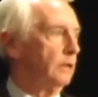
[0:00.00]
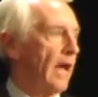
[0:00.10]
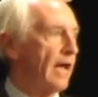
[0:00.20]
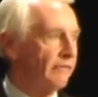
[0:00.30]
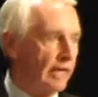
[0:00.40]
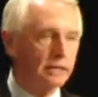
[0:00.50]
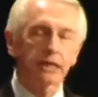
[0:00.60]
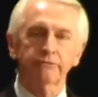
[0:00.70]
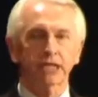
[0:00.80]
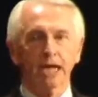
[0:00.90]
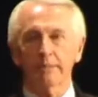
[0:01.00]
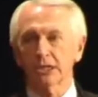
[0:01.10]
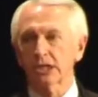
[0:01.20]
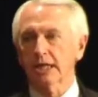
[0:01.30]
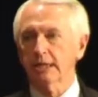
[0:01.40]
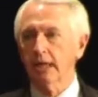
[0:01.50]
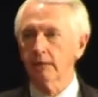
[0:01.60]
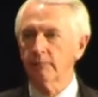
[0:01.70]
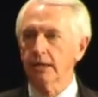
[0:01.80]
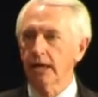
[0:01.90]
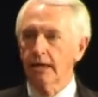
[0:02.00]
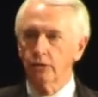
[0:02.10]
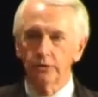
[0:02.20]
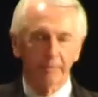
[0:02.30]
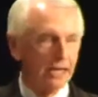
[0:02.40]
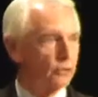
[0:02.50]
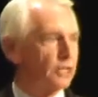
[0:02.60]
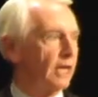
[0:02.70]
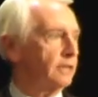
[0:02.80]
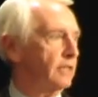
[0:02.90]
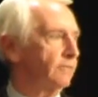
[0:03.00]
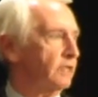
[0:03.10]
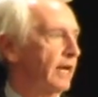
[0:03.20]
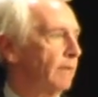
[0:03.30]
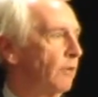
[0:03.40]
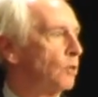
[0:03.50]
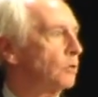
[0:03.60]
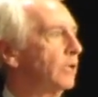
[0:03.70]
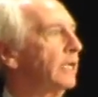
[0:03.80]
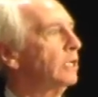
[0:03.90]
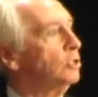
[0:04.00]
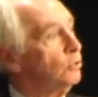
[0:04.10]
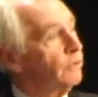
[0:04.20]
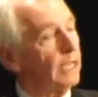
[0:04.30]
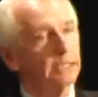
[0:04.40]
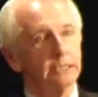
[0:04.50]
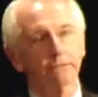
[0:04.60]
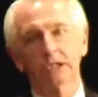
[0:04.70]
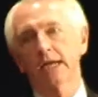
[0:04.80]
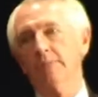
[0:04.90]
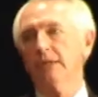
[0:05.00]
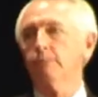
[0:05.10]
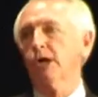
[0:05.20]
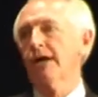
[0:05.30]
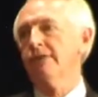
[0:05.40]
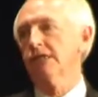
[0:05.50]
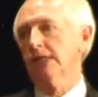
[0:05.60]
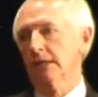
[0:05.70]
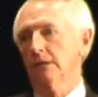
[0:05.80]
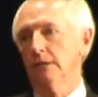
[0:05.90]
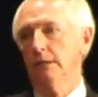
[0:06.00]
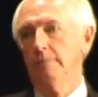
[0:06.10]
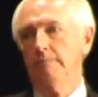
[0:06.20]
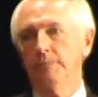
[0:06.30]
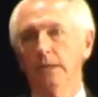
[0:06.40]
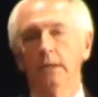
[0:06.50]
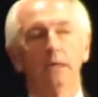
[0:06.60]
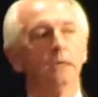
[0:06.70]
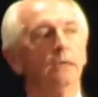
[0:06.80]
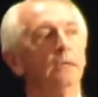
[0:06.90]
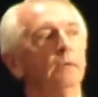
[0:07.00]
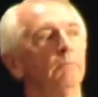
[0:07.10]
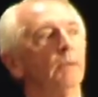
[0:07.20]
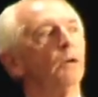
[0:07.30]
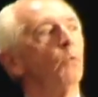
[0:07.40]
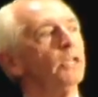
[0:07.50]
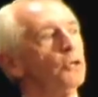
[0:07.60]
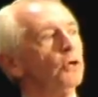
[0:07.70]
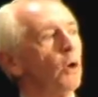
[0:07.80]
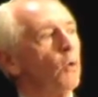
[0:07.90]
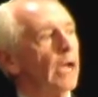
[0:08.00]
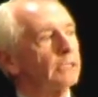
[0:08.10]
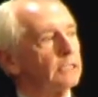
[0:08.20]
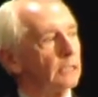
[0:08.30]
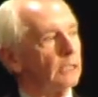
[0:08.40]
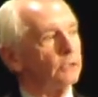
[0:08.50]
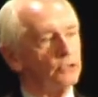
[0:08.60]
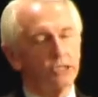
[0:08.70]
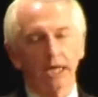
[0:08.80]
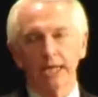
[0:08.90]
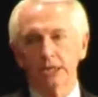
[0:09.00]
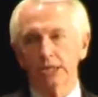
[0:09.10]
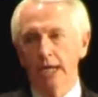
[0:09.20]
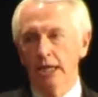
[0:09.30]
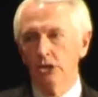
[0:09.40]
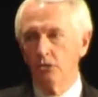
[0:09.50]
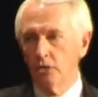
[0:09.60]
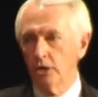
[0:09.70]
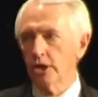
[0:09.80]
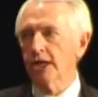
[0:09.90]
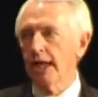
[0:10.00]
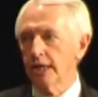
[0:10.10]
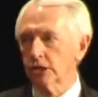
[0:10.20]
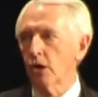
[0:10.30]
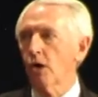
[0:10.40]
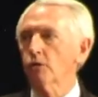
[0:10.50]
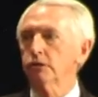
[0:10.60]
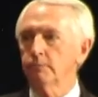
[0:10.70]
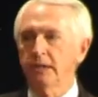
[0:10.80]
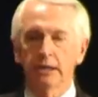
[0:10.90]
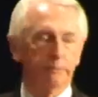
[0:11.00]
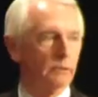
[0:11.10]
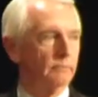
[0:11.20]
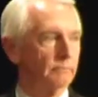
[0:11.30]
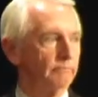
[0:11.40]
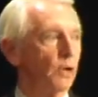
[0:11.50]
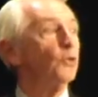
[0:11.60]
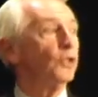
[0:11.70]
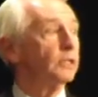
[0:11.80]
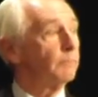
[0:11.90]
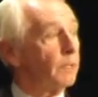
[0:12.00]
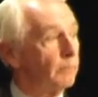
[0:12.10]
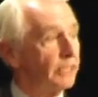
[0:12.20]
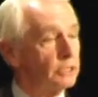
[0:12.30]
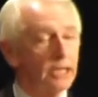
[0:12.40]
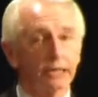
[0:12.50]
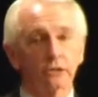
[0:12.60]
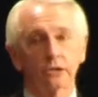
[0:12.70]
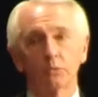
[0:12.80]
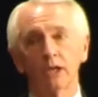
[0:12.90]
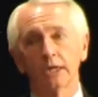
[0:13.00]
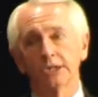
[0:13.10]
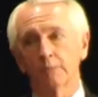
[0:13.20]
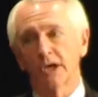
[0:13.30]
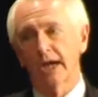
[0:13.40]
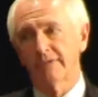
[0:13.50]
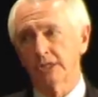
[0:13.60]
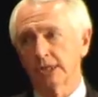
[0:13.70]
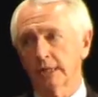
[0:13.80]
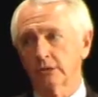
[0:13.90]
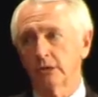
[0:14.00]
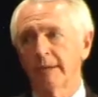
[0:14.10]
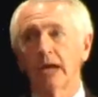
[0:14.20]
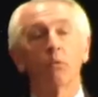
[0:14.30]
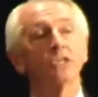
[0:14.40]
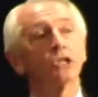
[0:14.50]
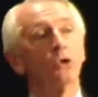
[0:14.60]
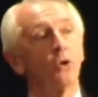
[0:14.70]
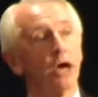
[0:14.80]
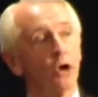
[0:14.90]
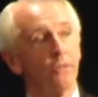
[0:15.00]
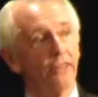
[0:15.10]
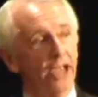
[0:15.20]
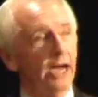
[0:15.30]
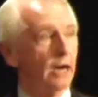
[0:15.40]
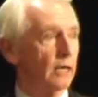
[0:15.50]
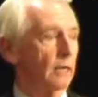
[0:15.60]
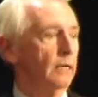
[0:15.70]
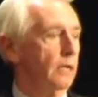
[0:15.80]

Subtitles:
I've had a tough time at state government. I know the mayor's had a tough time locally, and you've had a tough time in the private sector. But when you go out to other states and you look and talk to people, both in the public sector as well as the private sector, about what's going on there,